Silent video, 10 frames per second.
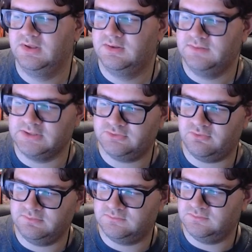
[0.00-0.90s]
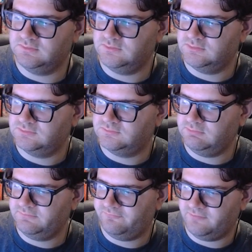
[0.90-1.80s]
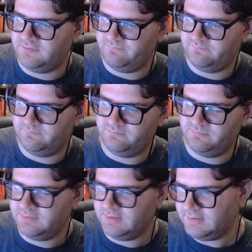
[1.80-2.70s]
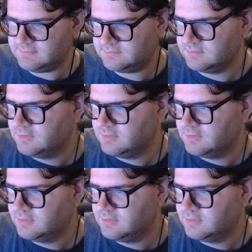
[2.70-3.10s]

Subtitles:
that's going to do it from that.